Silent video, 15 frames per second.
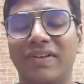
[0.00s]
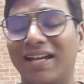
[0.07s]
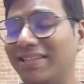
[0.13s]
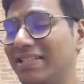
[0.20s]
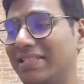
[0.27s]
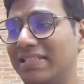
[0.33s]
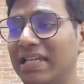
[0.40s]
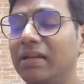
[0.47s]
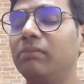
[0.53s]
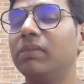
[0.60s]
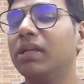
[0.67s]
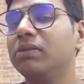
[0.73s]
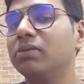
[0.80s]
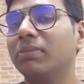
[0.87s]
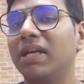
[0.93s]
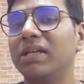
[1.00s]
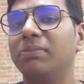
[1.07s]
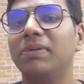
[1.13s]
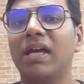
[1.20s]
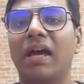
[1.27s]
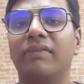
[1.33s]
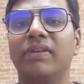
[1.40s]
At the same time, you
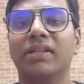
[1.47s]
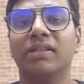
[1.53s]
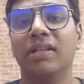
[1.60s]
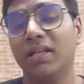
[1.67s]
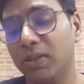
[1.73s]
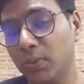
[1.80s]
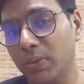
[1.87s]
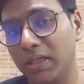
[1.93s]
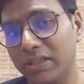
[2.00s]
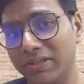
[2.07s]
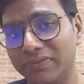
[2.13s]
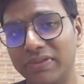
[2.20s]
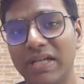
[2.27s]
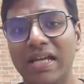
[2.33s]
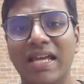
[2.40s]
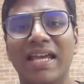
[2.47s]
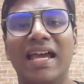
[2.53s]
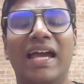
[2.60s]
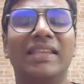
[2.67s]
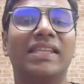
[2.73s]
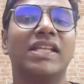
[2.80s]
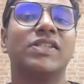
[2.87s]
might be having the lingual nerve.
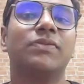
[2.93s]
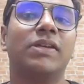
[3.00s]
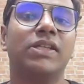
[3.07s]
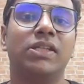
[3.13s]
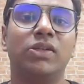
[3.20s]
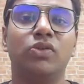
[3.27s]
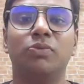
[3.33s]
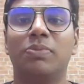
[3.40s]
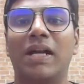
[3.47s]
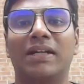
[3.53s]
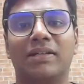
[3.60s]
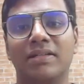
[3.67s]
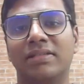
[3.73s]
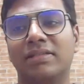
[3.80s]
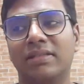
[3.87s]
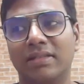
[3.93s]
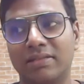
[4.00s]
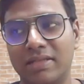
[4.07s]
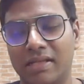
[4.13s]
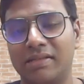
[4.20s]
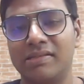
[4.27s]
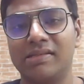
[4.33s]
And that's why you need to practice
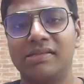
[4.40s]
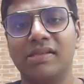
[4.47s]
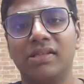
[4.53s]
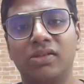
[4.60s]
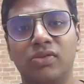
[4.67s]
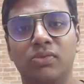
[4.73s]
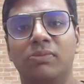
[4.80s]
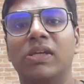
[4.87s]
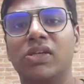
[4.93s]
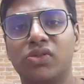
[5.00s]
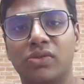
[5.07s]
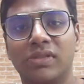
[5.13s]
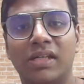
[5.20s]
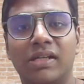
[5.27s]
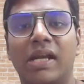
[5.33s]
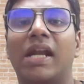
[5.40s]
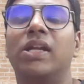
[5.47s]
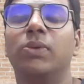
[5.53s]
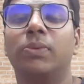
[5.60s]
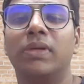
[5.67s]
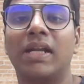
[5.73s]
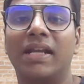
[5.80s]
this anesthesia. You need to make sure that
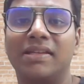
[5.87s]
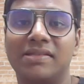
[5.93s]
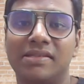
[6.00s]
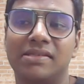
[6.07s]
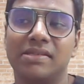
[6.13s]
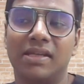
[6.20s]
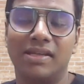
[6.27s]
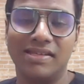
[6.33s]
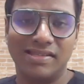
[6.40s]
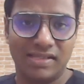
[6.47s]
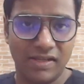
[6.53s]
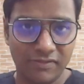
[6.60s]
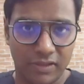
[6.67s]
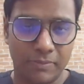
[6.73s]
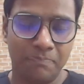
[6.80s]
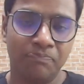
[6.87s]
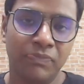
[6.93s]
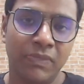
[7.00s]
adequate anesthesia is given.